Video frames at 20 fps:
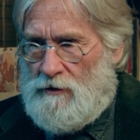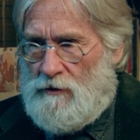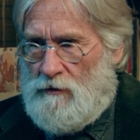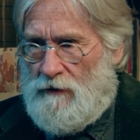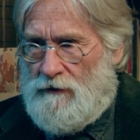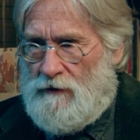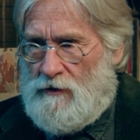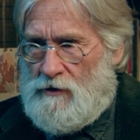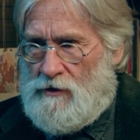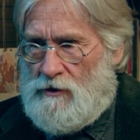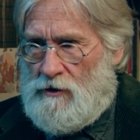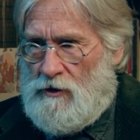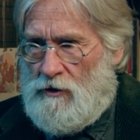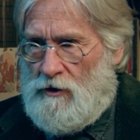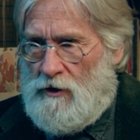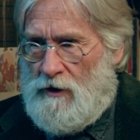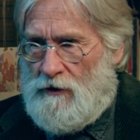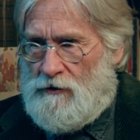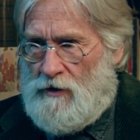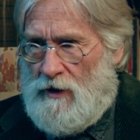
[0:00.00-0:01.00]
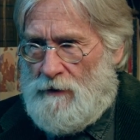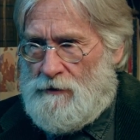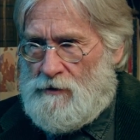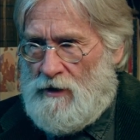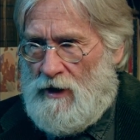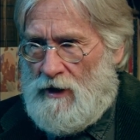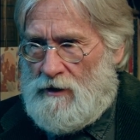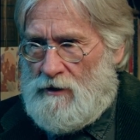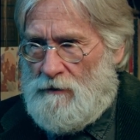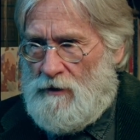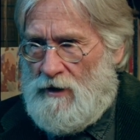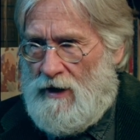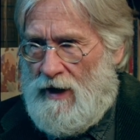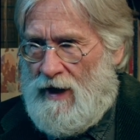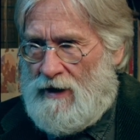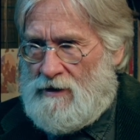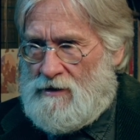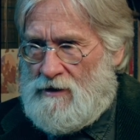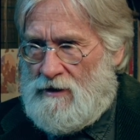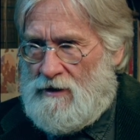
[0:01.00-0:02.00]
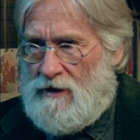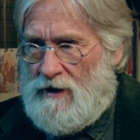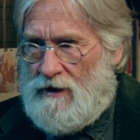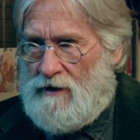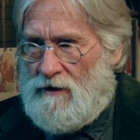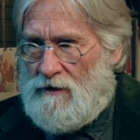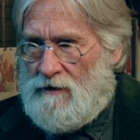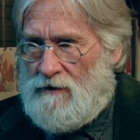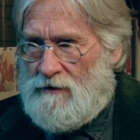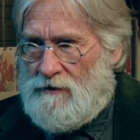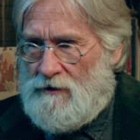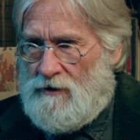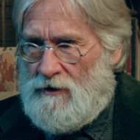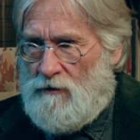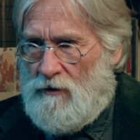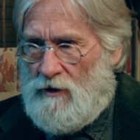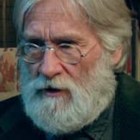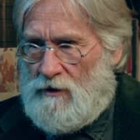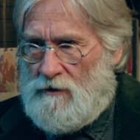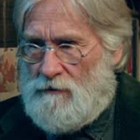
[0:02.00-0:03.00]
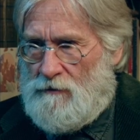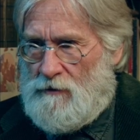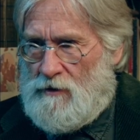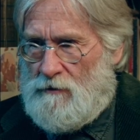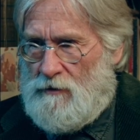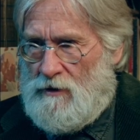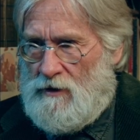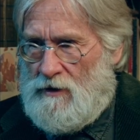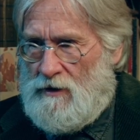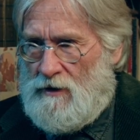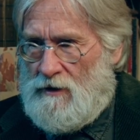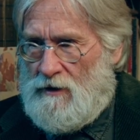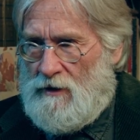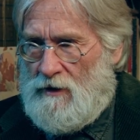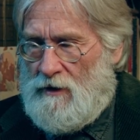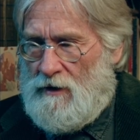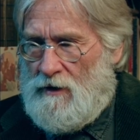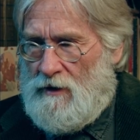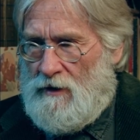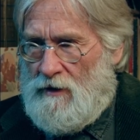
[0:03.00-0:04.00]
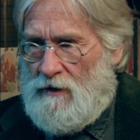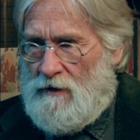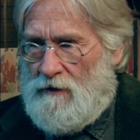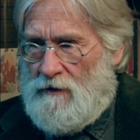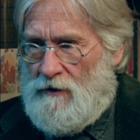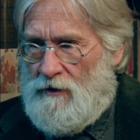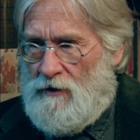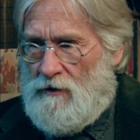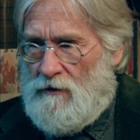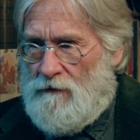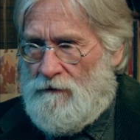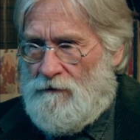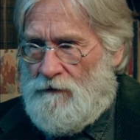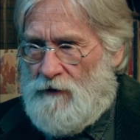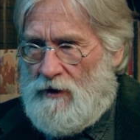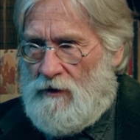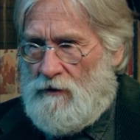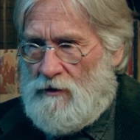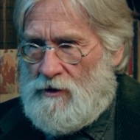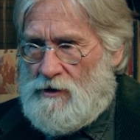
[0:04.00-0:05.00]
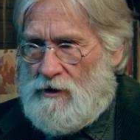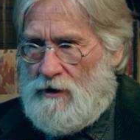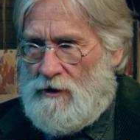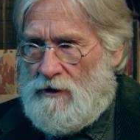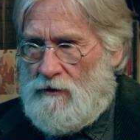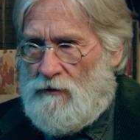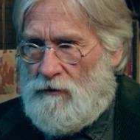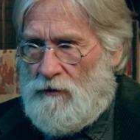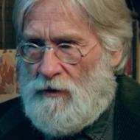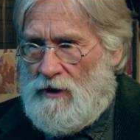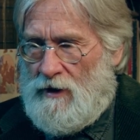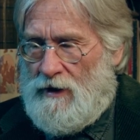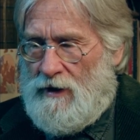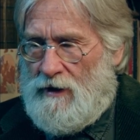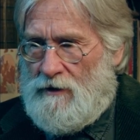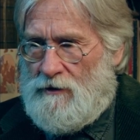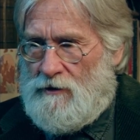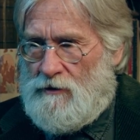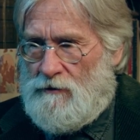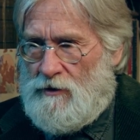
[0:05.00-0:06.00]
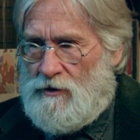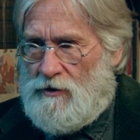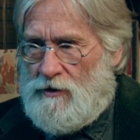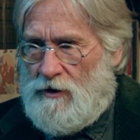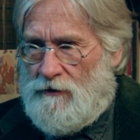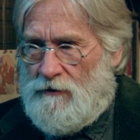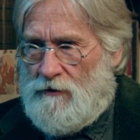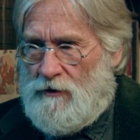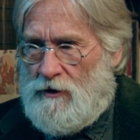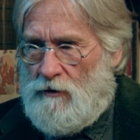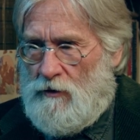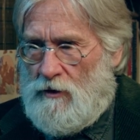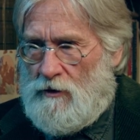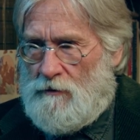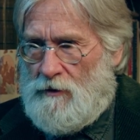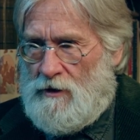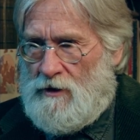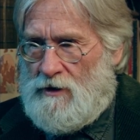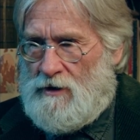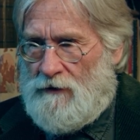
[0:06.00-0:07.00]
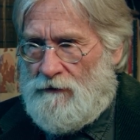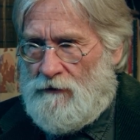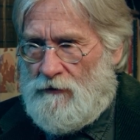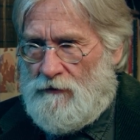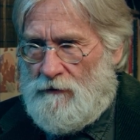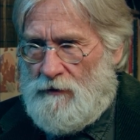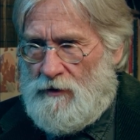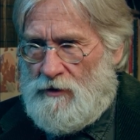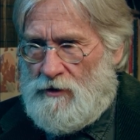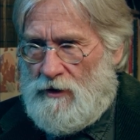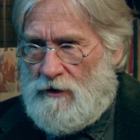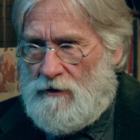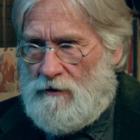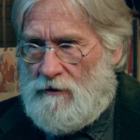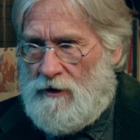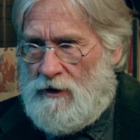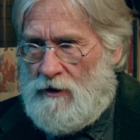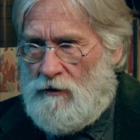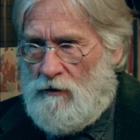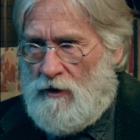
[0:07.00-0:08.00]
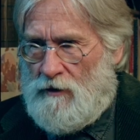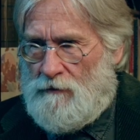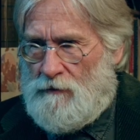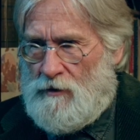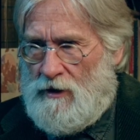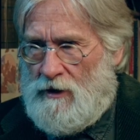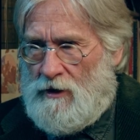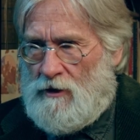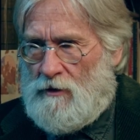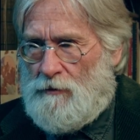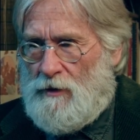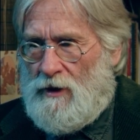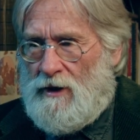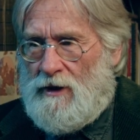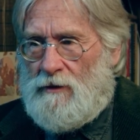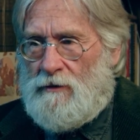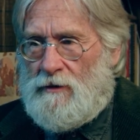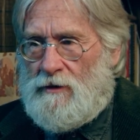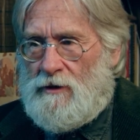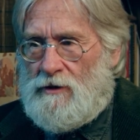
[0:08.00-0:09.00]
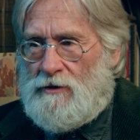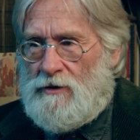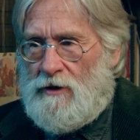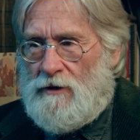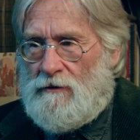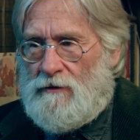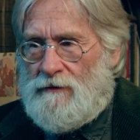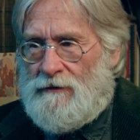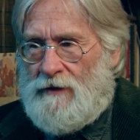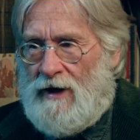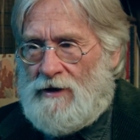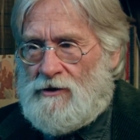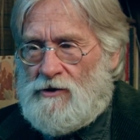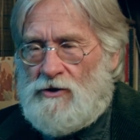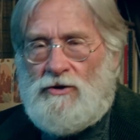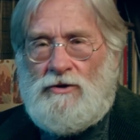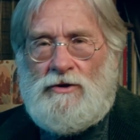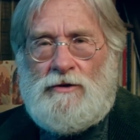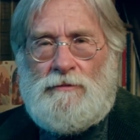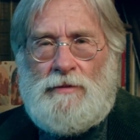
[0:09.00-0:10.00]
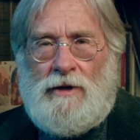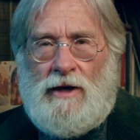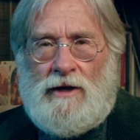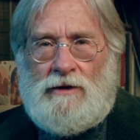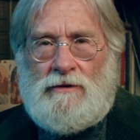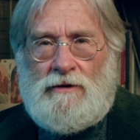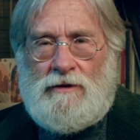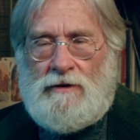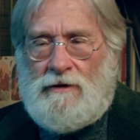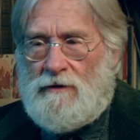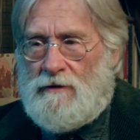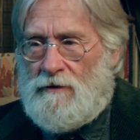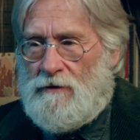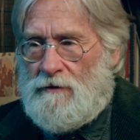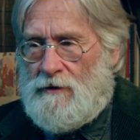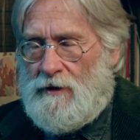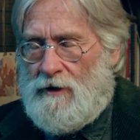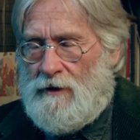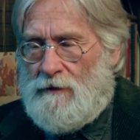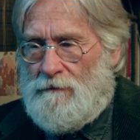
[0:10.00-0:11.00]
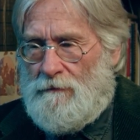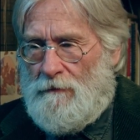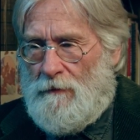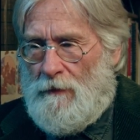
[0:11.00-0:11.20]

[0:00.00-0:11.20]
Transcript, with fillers: You want these shapes not to be accidental. You want them to be, you know, vigorously related to each other. You want to be different from each other and you want them to interplay with each other. That's good patterning, okay?